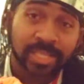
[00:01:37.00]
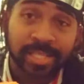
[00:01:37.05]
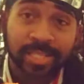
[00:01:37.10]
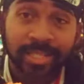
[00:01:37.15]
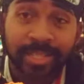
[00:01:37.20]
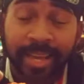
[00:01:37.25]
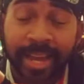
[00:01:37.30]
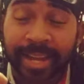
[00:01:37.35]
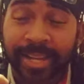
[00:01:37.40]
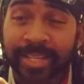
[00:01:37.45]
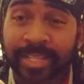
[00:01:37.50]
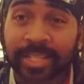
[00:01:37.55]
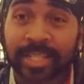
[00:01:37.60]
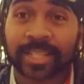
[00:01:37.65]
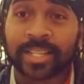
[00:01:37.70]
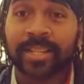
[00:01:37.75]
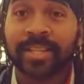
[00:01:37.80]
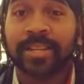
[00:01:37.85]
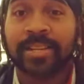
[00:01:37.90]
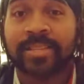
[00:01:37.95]

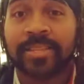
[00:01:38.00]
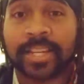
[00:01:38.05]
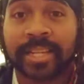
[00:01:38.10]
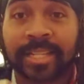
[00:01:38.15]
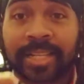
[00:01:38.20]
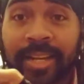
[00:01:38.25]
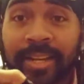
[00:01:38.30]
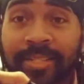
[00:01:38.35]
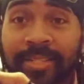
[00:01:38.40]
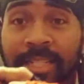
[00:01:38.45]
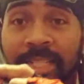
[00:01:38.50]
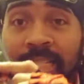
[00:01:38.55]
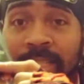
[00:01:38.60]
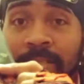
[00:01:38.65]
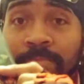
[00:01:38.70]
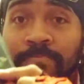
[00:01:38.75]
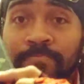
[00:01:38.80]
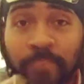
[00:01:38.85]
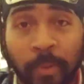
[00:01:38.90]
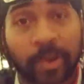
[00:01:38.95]
Yes, this here's a
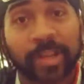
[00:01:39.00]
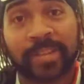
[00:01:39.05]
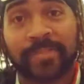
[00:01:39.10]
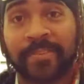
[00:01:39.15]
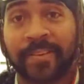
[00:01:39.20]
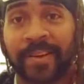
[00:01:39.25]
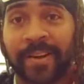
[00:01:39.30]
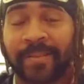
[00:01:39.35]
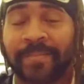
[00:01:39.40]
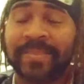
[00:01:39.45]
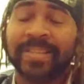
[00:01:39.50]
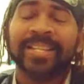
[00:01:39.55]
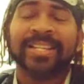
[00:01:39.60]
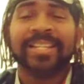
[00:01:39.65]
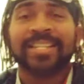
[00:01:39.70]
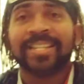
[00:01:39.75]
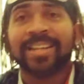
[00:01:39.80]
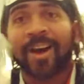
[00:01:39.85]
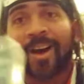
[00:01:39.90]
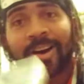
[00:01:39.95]
sports film.
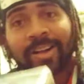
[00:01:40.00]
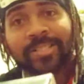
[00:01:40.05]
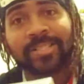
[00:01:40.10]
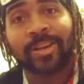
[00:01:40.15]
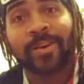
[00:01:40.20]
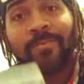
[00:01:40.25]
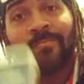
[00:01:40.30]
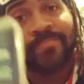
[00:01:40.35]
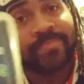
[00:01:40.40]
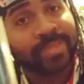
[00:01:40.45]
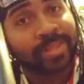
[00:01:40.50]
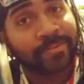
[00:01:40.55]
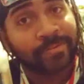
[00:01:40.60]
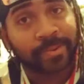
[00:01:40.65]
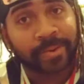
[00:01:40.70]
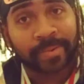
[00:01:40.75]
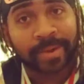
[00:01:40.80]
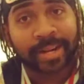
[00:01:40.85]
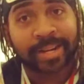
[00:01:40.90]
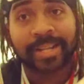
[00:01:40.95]
Also, for
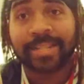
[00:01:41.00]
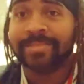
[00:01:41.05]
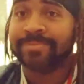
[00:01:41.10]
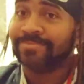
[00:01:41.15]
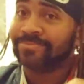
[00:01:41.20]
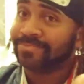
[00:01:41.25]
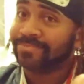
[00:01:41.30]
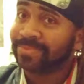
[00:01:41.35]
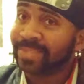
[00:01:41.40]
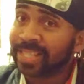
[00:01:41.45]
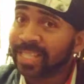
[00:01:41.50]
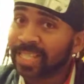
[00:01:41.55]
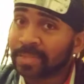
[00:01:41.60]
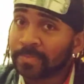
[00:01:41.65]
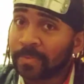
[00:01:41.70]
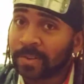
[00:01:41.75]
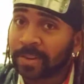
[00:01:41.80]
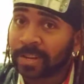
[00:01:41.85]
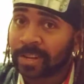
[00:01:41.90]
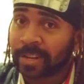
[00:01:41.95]
the record,
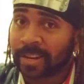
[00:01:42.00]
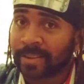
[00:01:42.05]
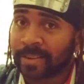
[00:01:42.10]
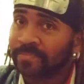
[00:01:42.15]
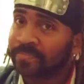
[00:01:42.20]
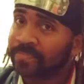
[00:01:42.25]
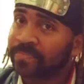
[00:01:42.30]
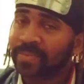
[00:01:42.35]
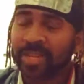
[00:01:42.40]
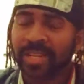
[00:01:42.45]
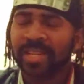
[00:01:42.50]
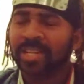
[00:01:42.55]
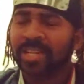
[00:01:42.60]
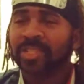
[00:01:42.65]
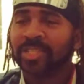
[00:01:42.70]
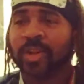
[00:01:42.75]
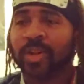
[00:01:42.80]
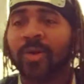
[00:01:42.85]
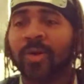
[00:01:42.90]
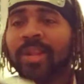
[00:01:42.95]
spoiler alert.
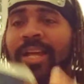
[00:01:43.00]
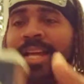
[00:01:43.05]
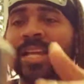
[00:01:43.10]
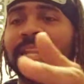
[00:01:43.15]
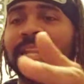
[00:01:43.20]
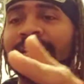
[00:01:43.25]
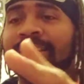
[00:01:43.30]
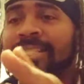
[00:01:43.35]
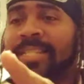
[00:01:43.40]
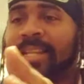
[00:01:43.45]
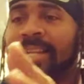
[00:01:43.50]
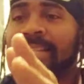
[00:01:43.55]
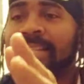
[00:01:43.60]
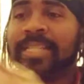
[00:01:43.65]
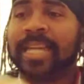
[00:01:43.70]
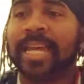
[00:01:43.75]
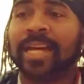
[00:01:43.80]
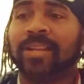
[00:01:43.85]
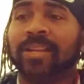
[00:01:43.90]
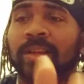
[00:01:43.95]
So let's
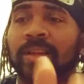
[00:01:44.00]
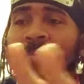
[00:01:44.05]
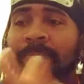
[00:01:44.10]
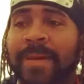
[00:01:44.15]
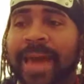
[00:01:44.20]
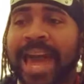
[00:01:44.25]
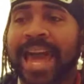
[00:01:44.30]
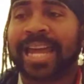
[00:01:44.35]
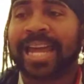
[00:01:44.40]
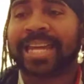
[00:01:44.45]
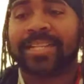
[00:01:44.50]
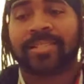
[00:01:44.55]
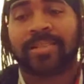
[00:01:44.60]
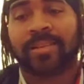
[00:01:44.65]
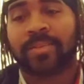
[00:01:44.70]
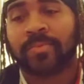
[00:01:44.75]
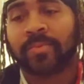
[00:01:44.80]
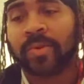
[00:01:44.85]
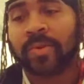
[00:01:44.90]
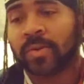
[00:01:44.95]
take a look back at
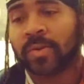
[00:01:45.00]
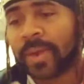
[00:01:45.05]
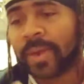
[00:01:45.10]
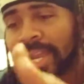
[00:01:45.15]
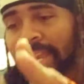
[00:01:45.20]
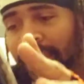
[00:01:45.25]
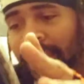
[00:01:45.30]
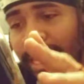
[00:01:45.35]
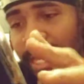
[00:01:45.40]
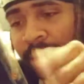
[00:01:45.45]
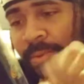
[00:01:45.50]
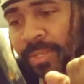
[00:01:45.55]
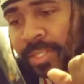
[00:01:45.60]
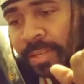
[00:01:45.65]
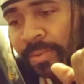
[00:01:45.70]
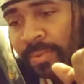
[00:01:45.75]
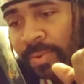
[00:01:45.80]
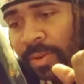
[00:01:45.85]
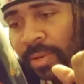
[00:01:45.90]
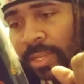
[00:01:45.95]
something real quick, and I want to see
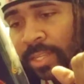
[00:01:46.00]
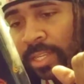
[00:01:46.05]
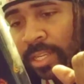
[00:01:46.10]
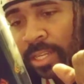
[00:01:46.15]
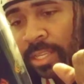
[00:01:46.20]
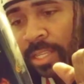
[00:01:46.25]
real quick.